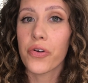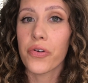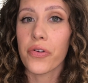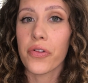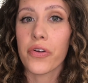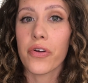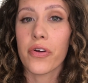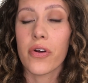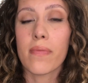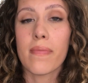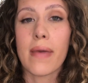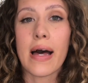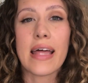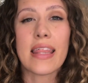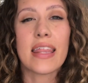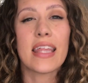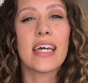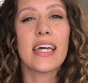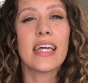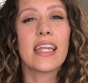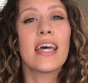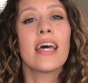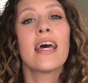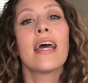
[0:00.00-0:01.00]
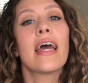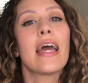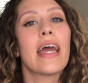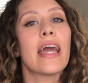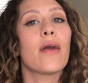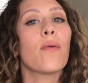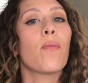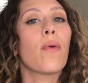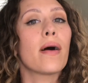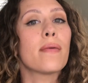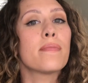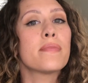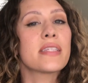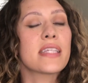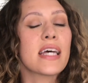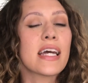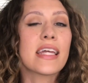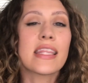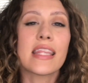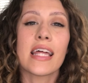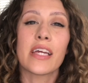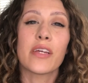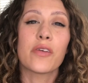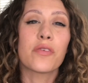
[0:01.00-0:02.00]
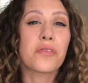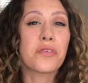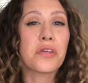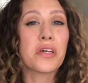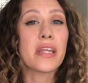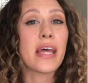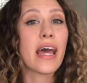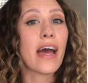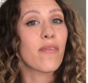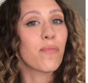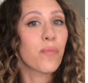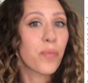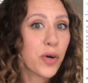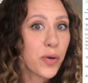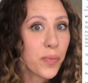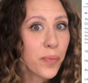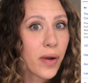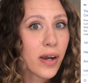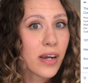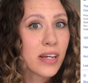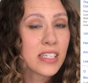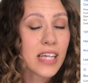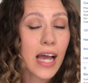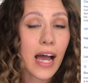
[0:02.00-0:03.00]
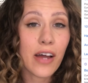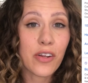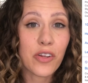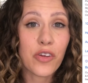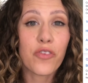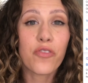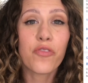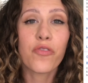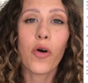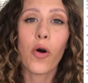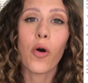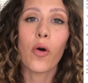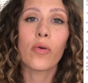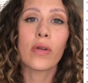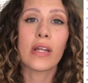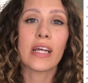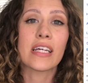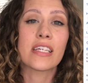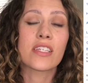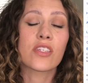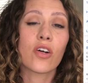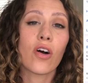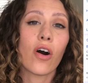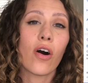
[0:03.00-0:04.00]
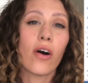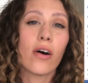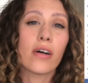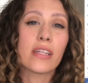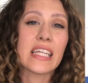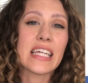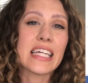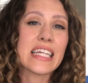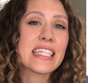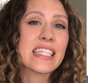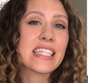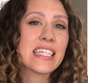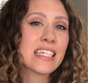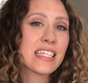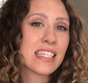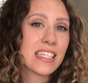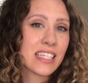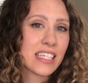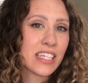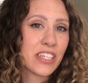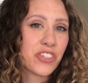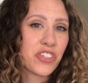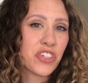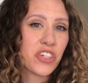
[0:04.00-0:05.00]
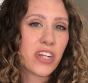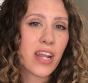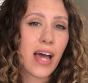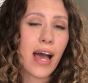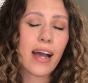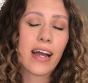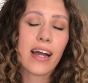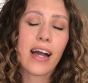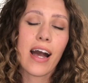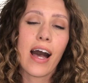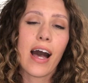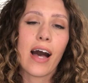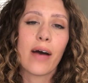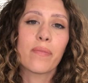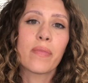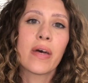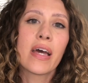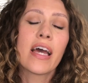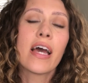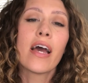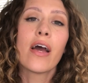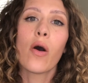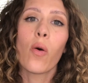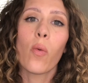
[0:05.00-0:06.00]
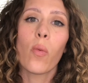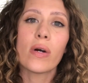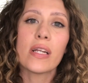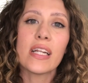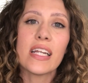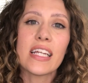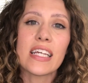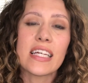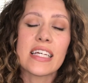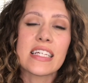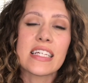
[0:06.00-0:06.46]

girl method, a website that you should have bookmarked on your phone is called isitcg.com. What it is